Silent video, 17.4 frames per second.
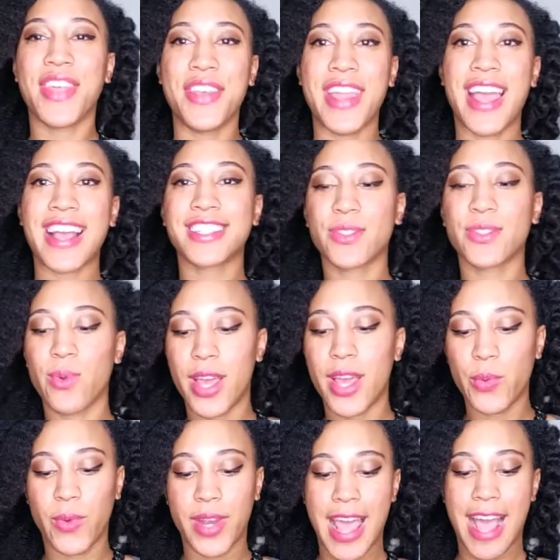next
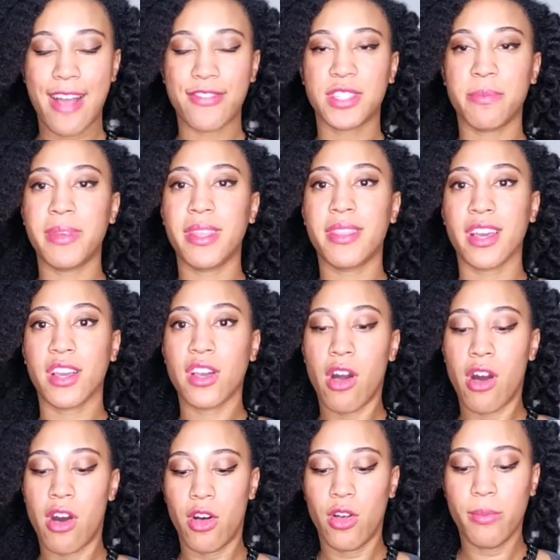one would have to be the
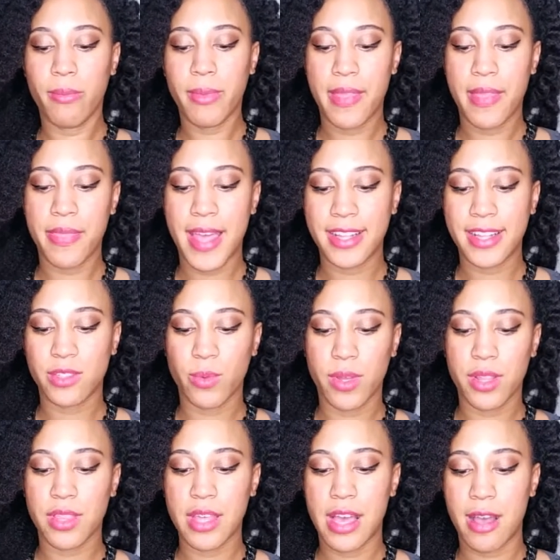Calm, and that's
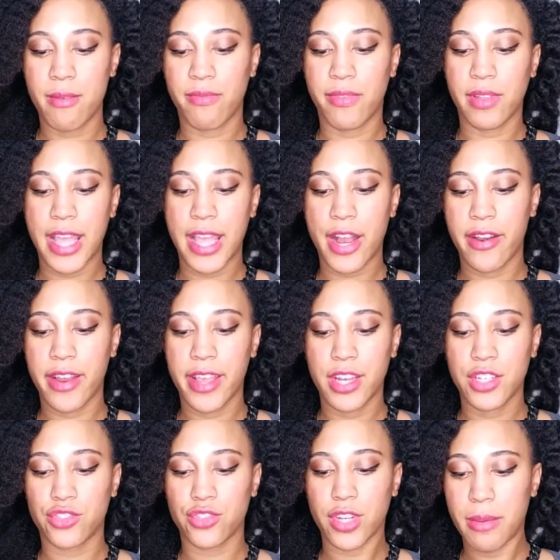with
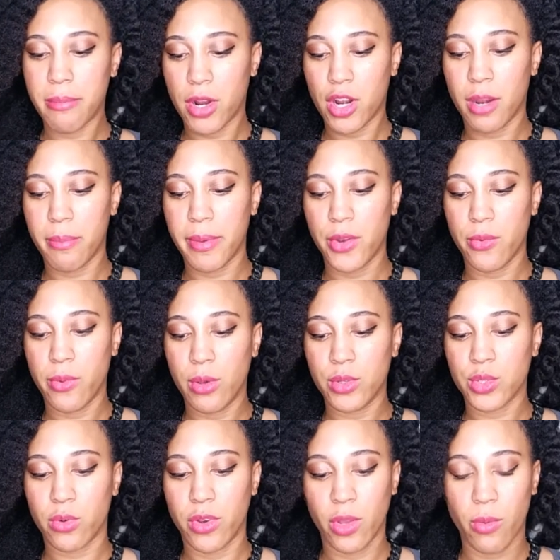valerian, dream herb, and
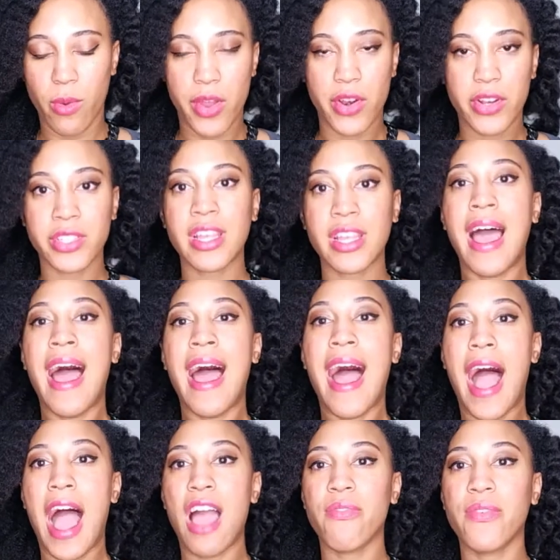rose oil waters.
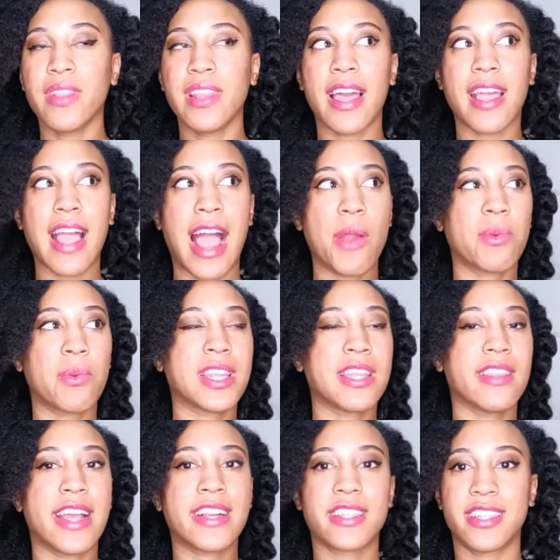I feel like I
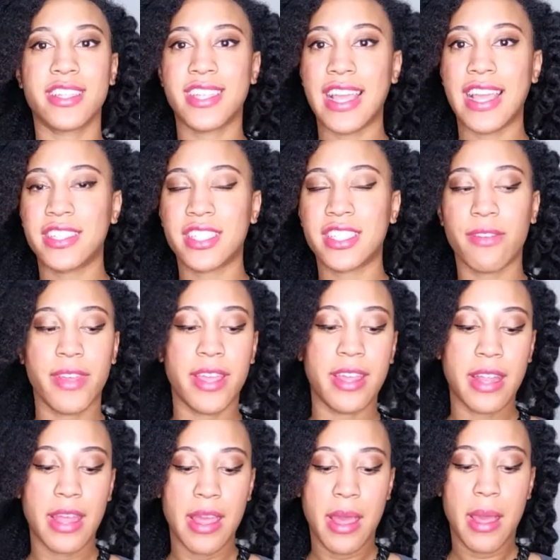really liked the taste of
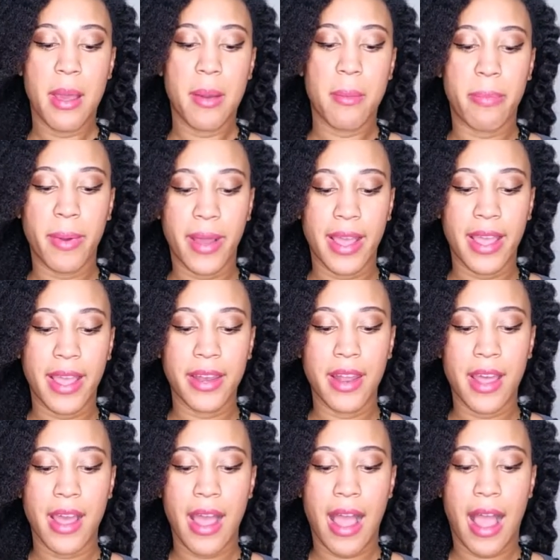it,
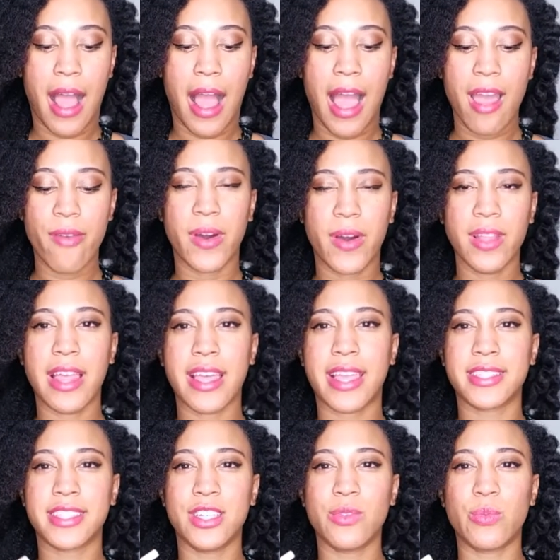but I felt
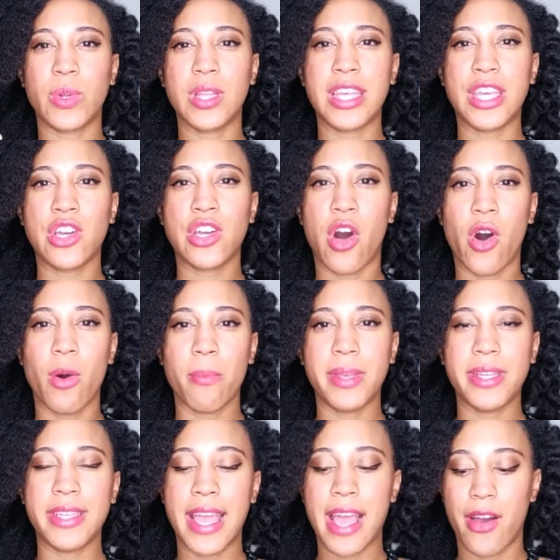like it didn't really calm
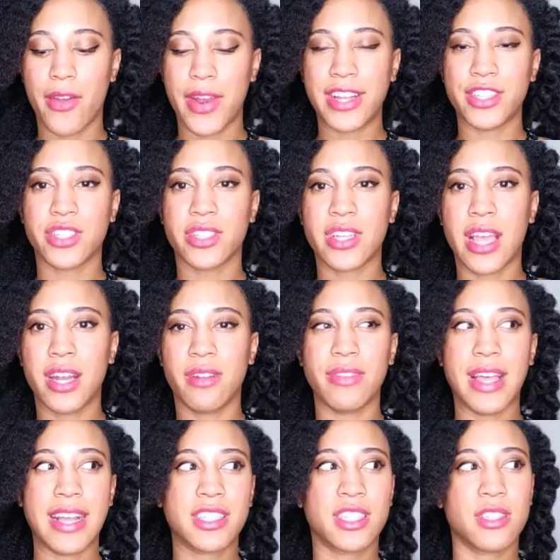me down. I just kind
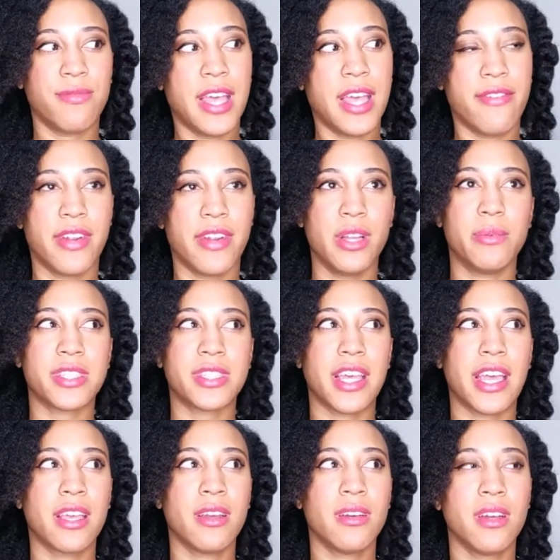of liked the flavor, and it was
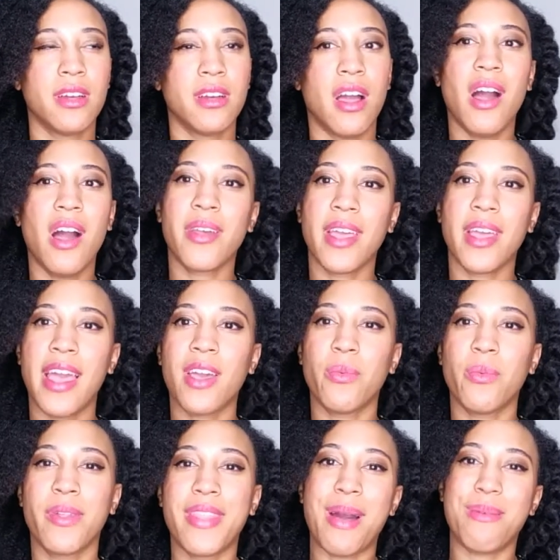like,
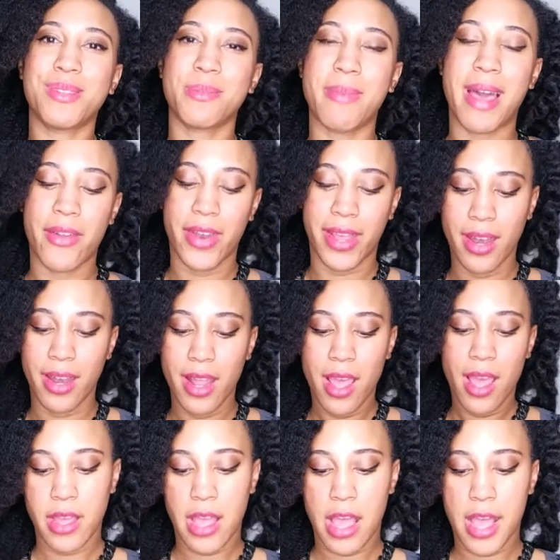okay, well that was about it.
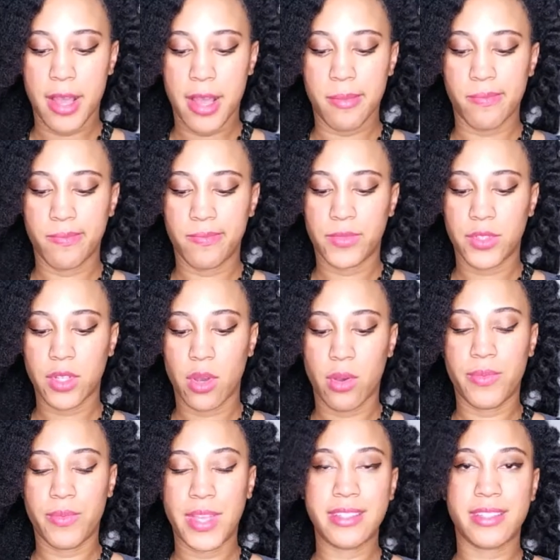
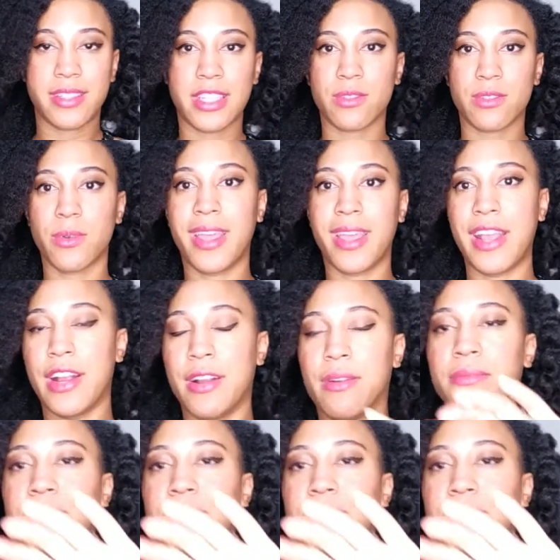So that's this one right here.